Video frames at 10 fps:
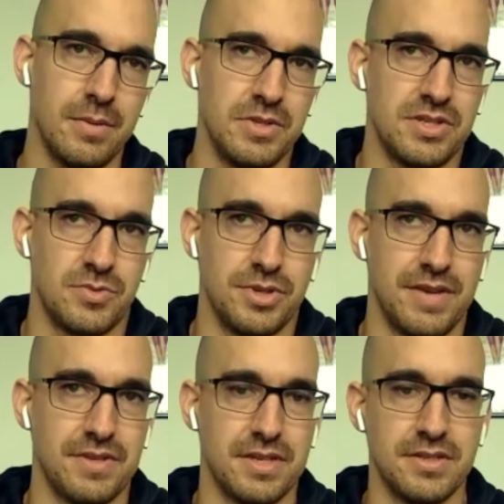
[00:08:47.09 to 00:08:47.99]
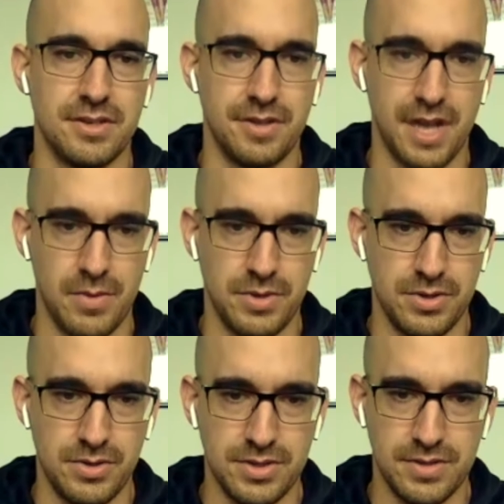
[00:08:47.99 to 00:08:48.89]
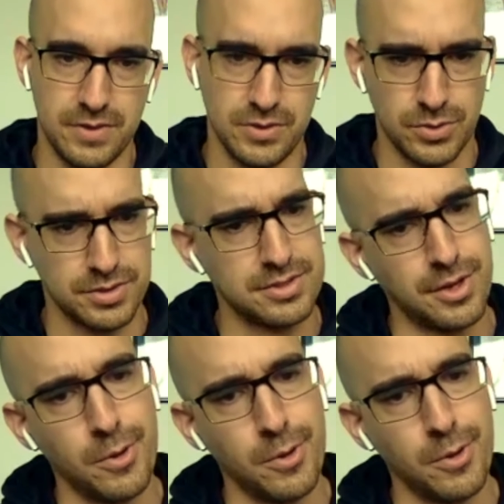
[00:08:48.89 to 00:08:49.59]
You just really have to consider that when you're using different tools.